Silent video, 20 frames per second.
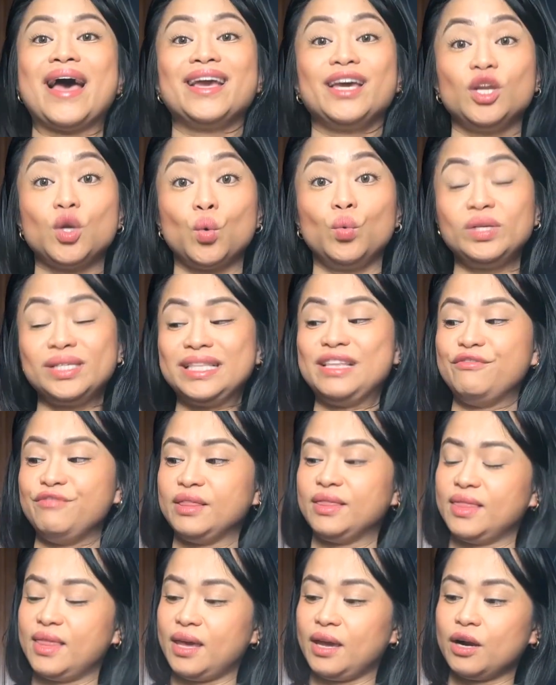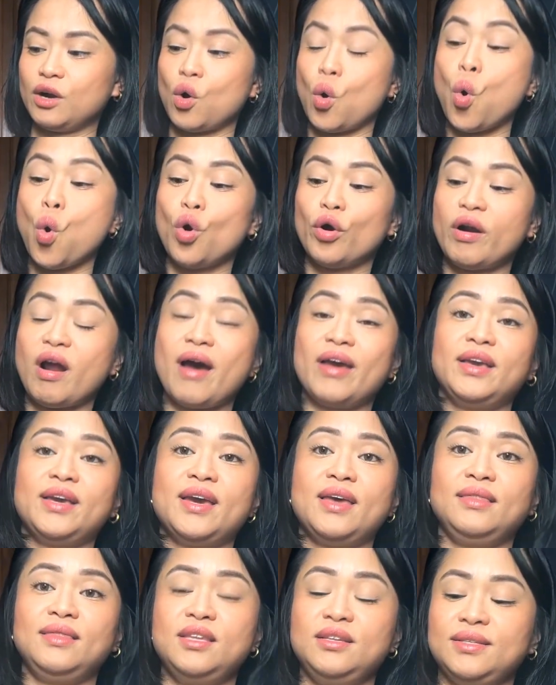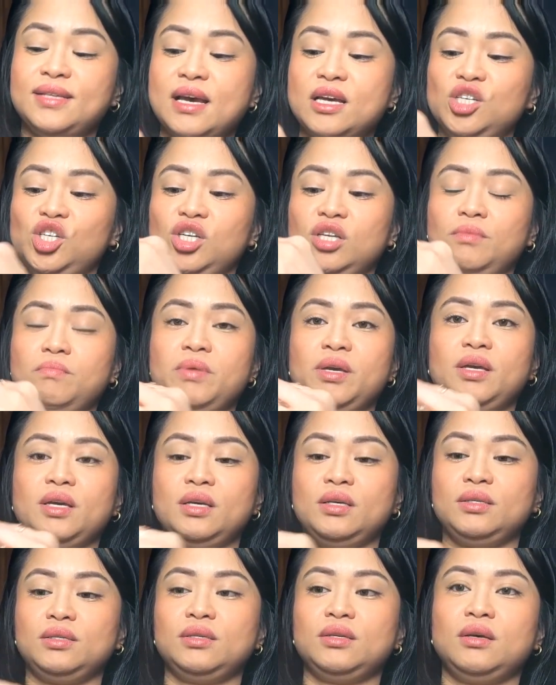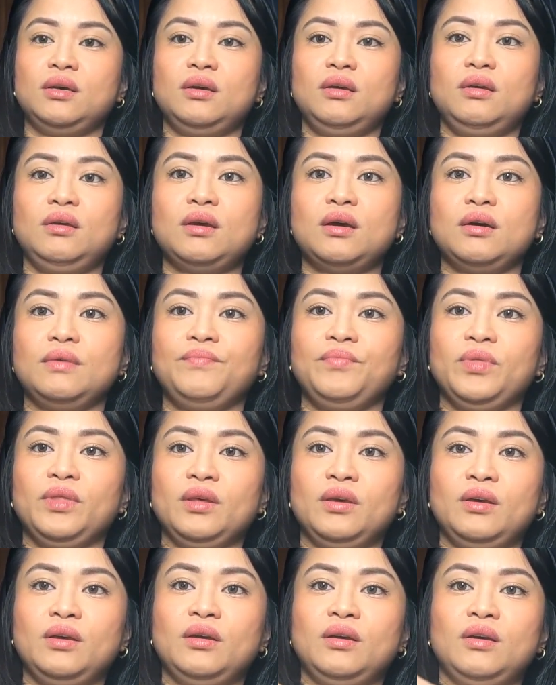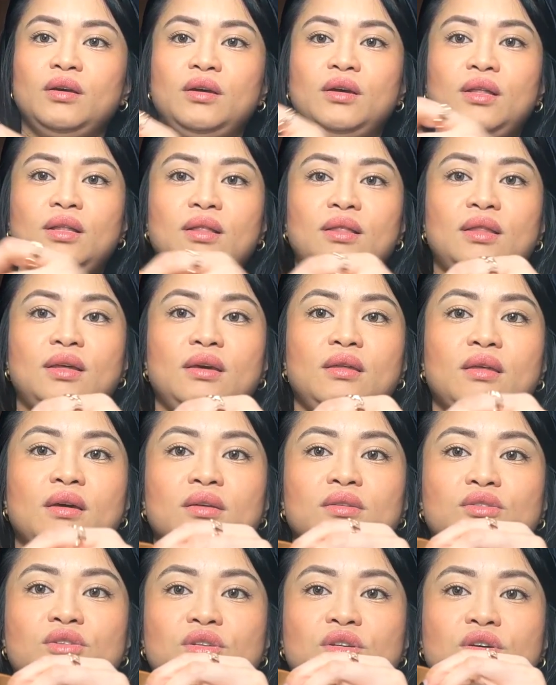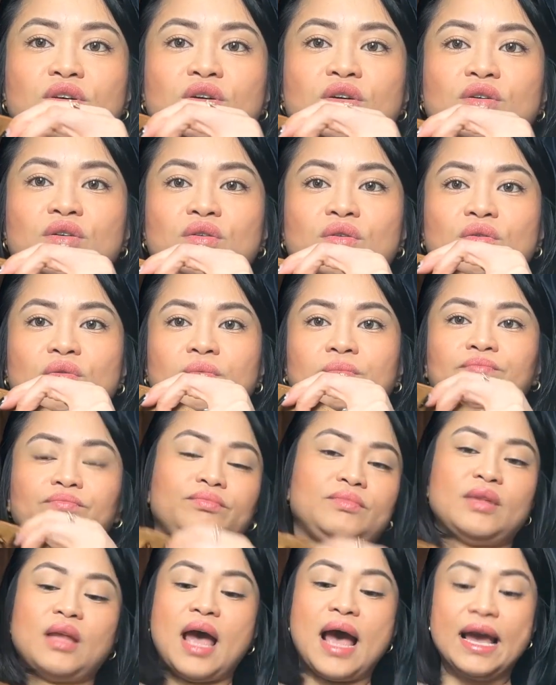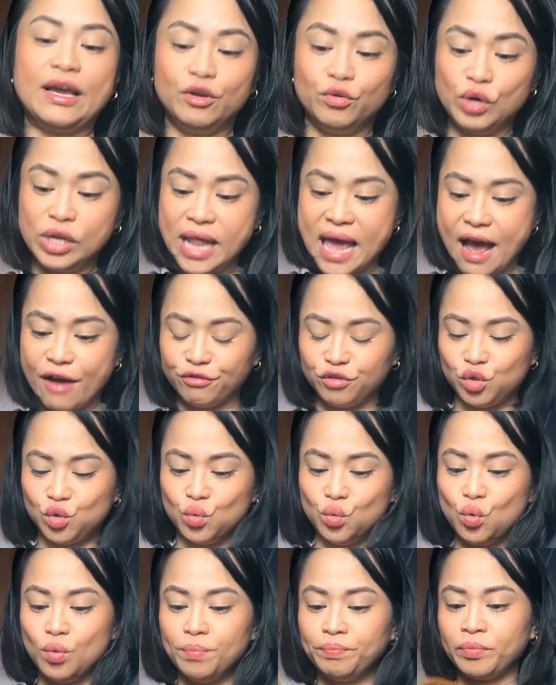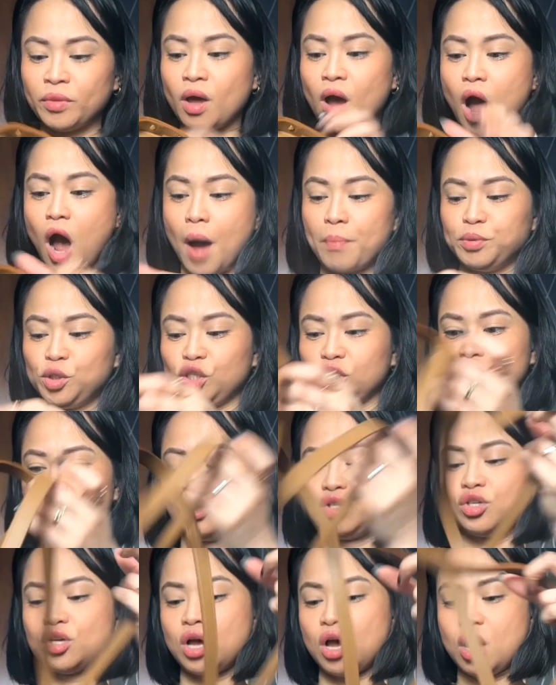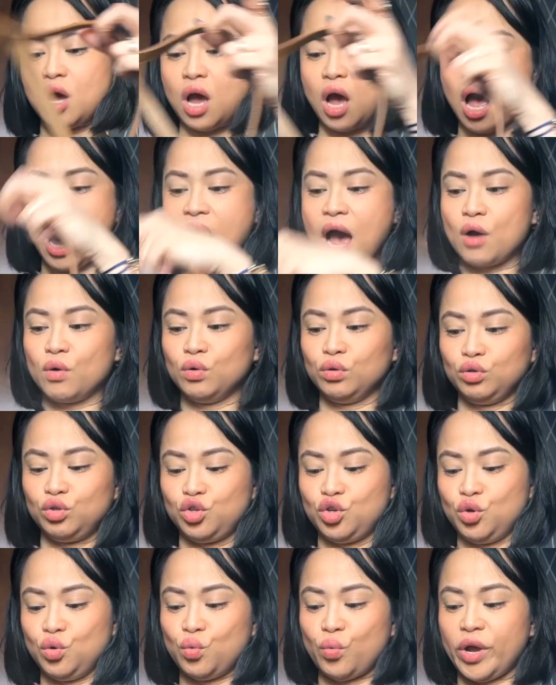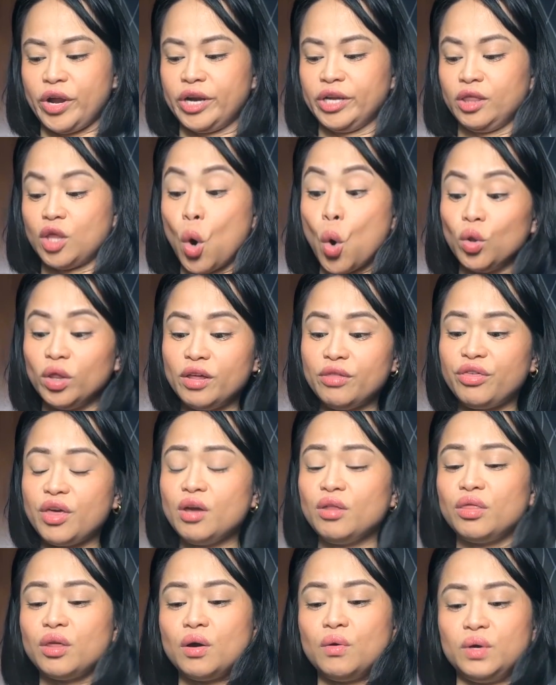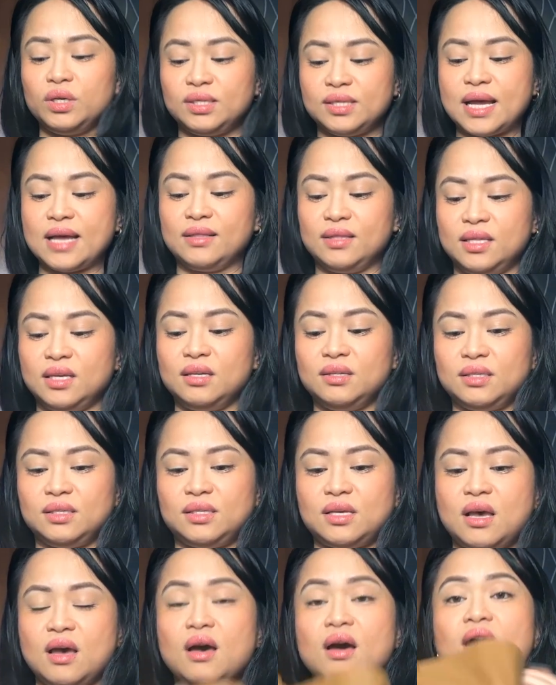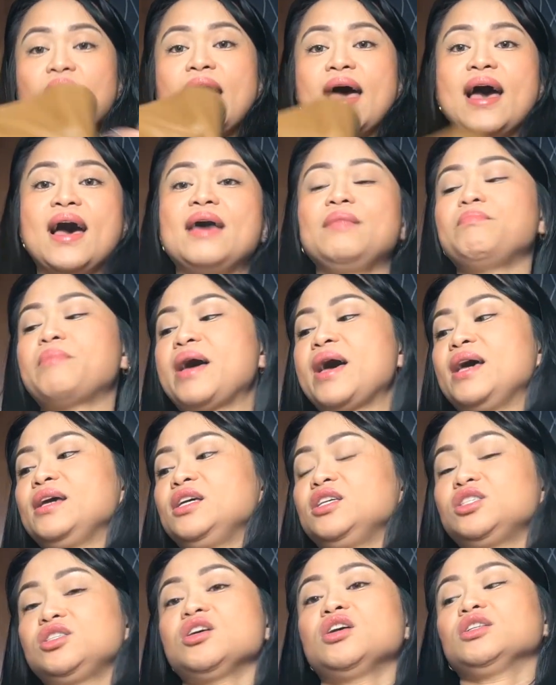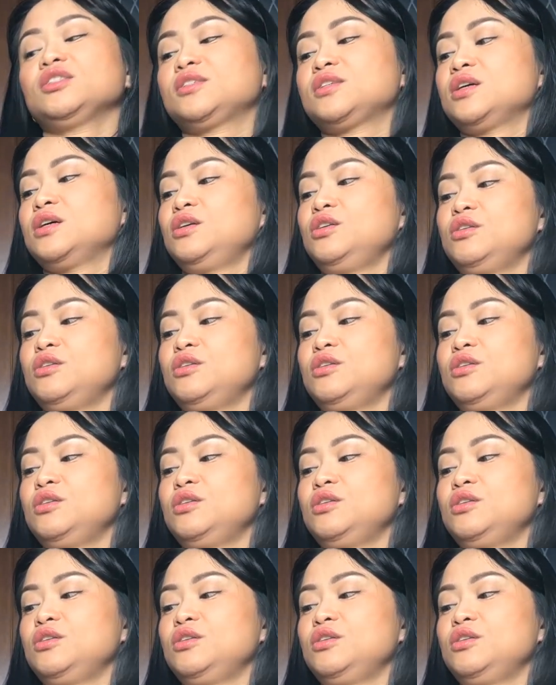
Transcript: can always leave it there or I can detach it because yeah, like that. So I really have two options how to wear. The only thing though is that this handbag is not,